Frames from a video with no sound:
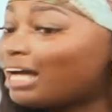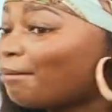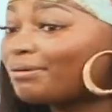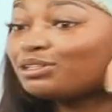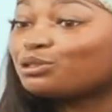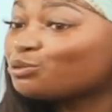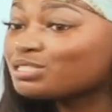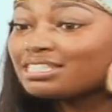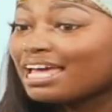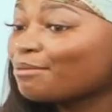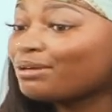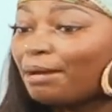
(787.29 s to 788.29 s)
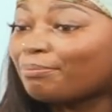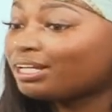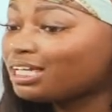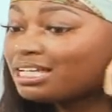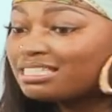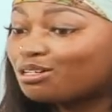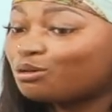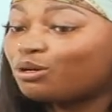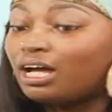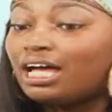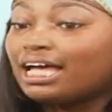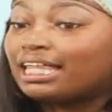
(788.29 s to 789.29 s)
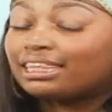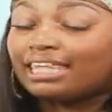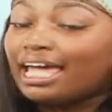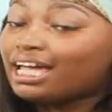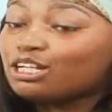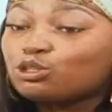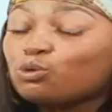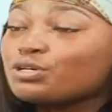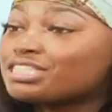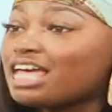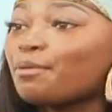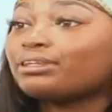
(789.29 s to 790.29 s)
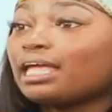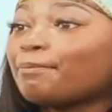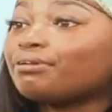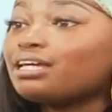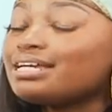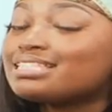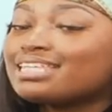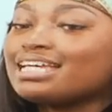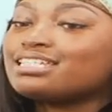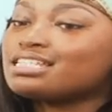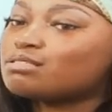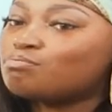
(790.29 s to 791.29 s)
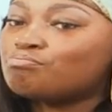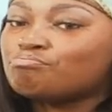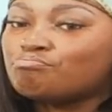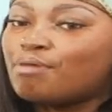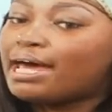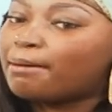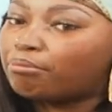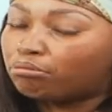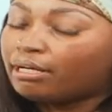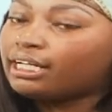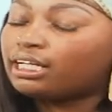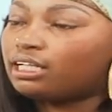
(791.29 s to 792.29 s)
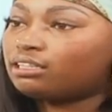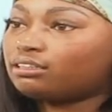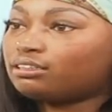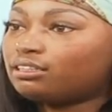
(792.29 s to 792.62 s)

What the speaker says: I'm a do and say what I please. So they can do and say what they please. They just better bring it.